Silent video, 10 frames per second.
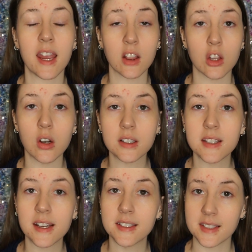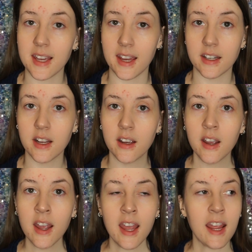It looks like skin.
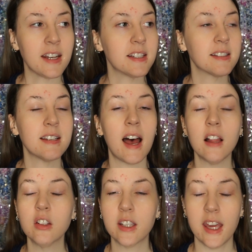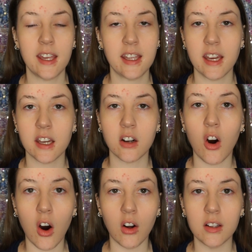It does not look cakey at
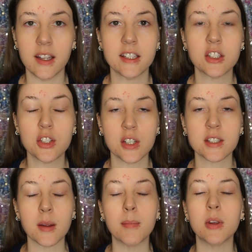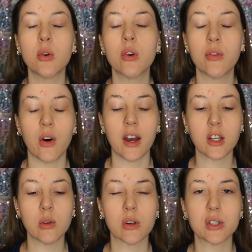all. It's just beautiful and
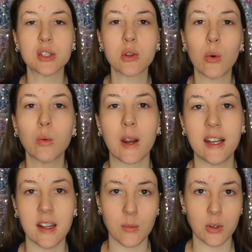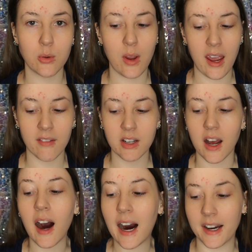you look so radiant when you have it
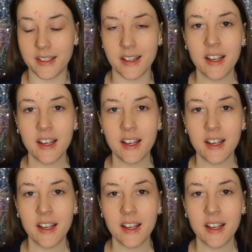on.